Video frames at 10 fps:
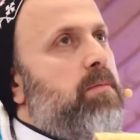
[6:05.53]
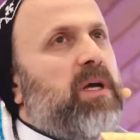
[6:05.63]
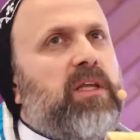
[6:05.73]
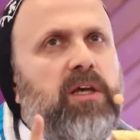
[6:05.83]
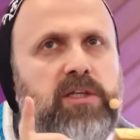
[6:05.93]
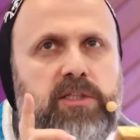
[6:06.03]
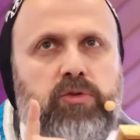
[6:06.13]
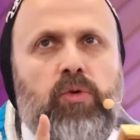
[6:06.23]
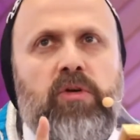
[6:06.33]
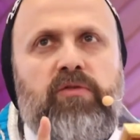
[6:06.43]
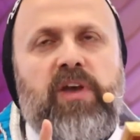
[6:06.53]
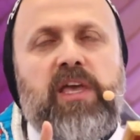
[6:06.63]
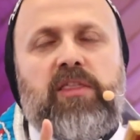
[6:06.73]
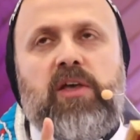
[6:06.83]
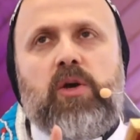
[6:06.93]
But her strong
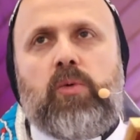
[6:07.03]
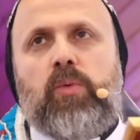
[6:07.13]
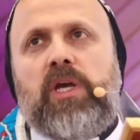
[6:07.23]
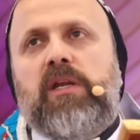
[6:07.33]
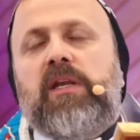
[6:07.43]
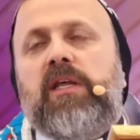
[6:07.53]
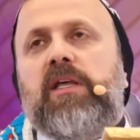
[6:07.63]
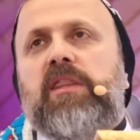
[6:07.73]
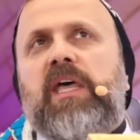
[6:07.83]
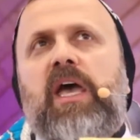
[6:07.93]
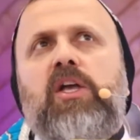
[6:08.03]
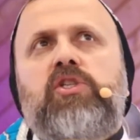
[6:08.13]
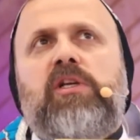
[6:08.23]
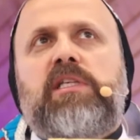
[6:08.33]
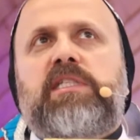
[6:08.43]
faith, when the
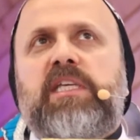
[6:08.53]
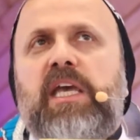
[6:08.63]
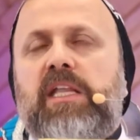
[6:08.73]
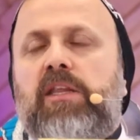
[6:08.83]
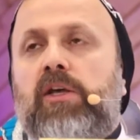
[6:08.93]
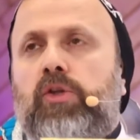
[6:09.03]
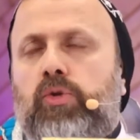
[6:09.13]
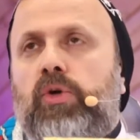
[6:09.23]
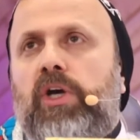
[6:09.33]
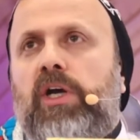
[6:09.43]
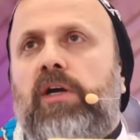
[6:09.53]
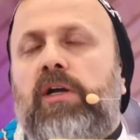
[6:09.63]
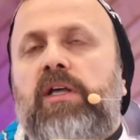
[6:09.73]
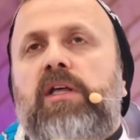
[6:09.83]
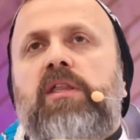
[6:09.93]
angel said to
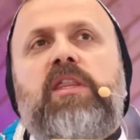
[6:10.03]
her,